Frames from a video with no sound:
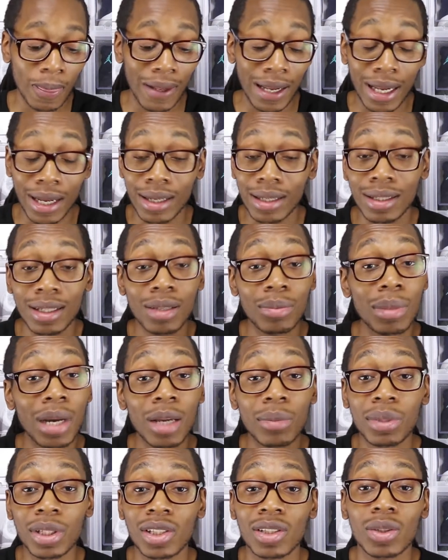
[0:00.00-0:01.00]
and he
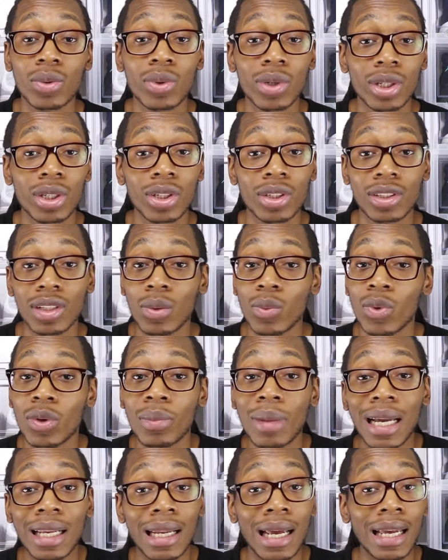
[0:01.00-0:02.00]
might be somewhere else, and we
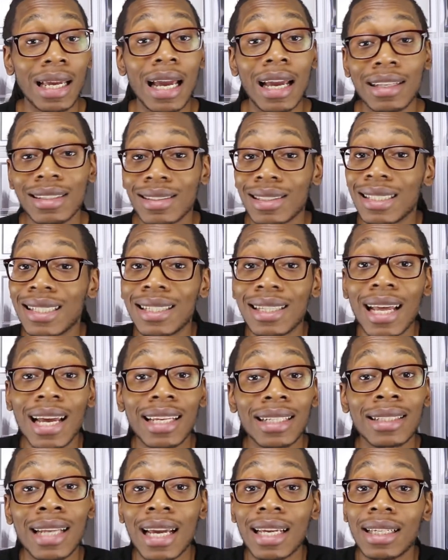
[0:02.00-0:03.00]
might not actually
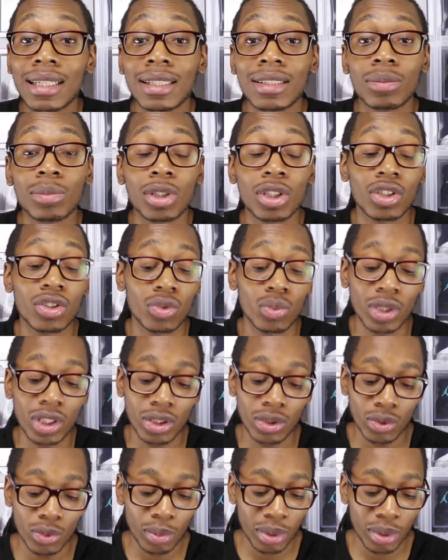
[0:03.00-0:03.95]
like Nike as much as we do.